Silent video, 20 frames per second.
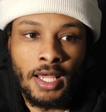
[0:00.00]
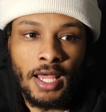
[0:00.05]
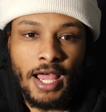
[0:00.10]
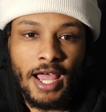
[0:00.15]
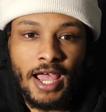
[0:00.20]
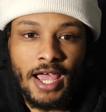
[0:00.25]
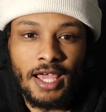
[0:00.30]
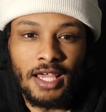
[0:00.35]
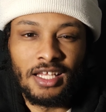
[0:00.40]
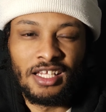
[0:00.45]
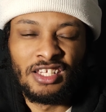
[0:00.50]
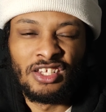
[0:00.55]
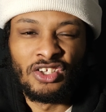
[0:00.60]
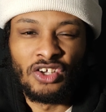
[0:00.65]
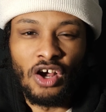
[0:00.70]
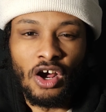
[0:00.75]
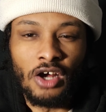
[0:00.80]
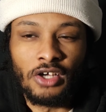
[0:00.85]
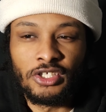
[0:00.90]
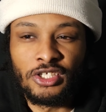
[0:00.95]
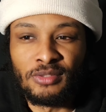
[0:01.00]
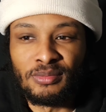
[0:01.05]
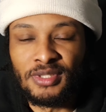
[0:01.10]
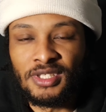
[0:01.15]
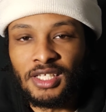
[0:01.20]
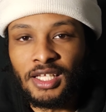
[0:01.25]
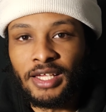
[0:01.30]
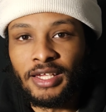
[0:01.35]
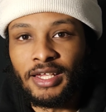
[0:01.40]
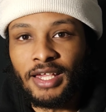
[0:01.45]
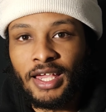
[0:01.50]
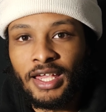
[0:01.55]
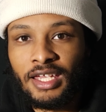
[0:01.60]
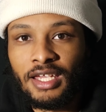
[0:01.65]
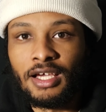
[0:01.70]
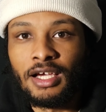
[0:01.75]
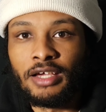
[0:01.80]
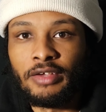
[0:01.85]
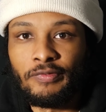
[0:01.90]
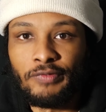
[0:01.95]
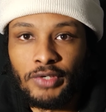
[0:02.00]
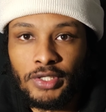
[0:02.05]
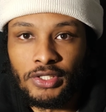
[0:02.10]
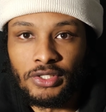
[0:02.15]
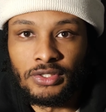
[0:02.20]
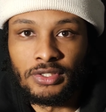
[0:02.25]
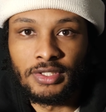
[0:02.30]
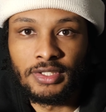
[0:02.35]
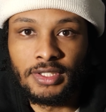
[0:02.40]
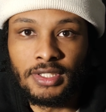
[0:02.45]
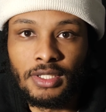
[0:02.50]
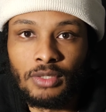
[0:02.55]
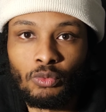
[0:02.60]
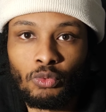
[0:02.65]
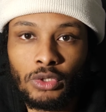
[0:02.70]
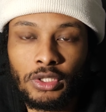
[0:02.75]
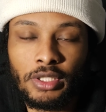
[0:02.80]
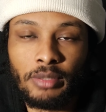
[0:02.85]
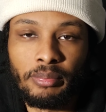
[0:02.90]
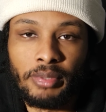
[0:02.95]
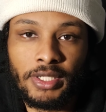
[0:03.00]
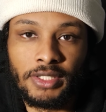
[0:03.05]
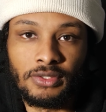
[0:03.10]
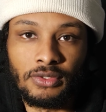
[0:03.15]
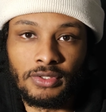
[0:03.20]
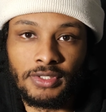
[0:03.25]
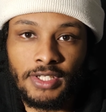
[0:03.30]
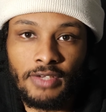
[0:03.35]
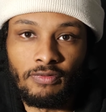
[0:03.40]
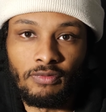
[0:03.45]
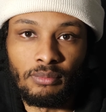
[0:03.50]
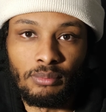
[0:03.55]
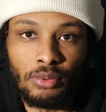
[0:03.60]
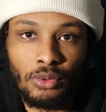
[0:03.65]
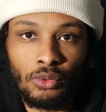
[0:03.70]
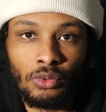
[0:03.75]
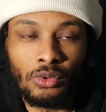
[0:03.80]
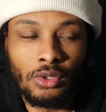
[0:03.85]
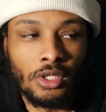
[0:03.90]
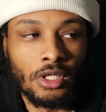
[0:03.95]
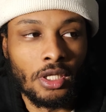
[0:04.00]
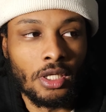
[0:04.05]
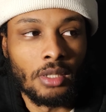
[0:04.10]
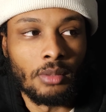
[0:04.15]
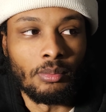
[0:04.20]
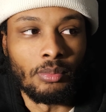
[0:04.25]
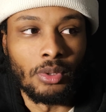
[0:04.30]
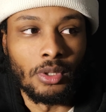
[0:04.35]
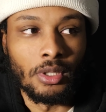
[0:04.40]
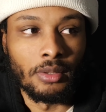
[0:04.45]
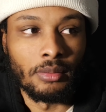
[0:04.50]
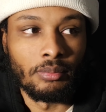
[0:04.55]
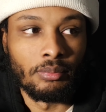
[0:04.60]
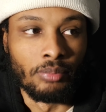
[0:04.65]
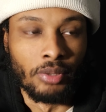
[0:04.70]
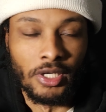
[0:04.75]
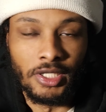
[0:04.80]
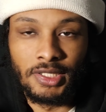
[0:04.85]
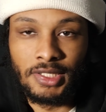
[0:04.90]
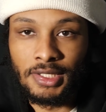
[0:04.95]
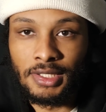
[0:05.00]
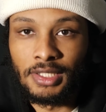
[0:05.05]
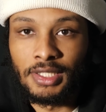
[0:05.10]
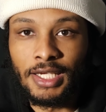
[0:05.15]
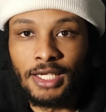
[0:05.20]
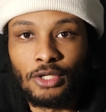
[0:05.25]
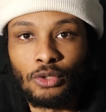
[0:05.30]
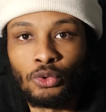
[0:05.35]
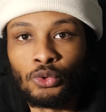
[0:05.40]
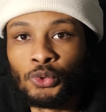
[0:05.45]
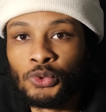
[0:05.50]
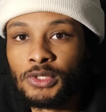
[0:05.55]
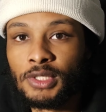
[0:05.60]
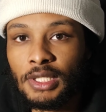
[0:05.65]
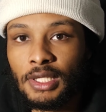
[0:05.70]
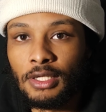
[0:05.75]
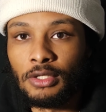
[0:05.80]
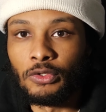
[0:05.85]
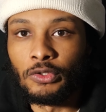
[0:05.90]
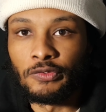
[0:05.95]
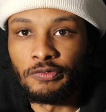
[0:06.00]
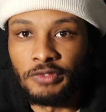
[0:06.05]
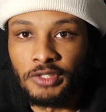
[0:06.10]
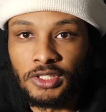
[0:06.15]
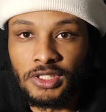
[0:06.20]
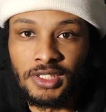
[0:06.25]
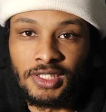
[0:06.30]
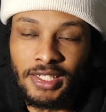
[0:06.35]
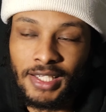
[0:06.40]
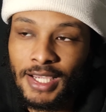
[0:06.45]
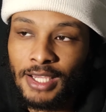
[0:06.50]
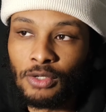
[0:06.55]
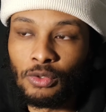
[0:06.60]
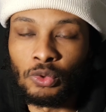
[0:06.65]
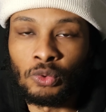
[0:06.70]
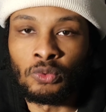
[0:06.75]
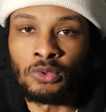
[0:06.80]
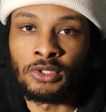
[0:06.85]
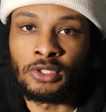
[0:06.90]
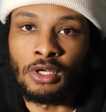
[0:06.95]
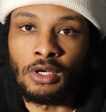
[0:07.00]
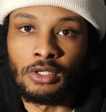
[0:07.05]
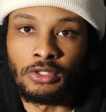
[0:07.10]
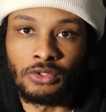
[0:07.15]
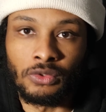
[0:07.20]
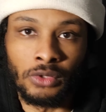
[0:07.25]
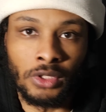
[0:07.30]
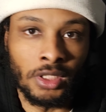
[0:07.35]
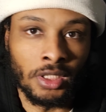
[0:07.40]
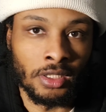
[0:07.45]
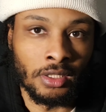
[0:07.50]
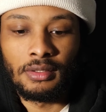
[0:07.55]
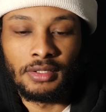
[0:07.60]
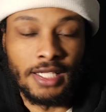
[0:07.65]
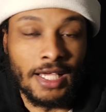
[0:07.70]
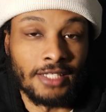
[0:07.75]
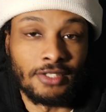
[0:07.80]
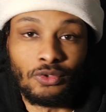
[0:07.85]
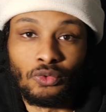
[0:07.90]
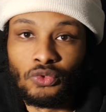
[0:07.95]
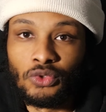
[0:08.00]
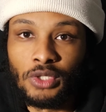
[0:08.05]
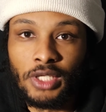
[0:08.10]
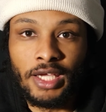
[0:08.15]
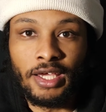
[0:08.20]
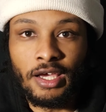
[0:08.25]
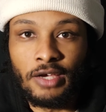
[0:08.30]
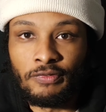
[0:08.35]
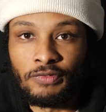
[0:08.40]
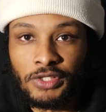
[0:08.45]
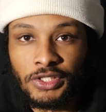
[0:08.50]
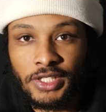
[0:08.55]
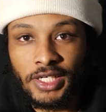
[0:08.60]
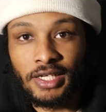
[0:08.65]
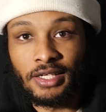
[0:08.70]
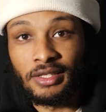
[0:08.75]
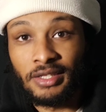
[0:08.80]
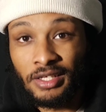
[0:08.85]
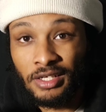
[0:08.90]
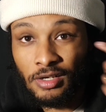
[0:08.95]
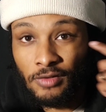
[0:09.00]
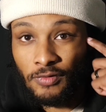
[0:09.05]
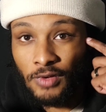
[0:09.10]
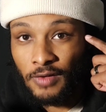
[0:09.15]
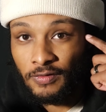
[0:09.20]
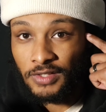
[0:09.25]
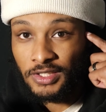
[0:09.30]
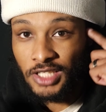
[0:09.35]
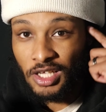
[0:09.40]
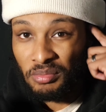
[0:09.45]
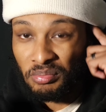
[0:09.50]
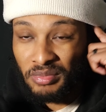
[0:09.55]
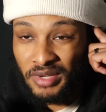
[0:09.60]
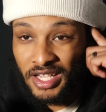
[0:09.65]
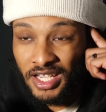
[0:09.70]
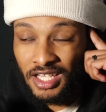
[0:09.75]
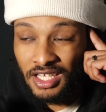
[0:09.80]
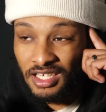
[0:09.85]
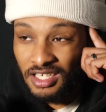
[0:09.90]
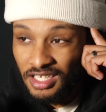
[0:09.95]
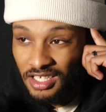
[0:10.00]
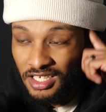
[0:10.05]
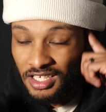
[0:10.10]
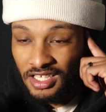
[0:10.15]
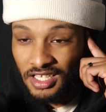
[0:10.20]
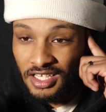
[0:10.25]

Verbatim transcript: and there are some slight AI features with the Pixel 7 Pro. But personally, I don't use a lot of those features. Like I don't use call screening. That's the only AI feature I can think of off the top of my head.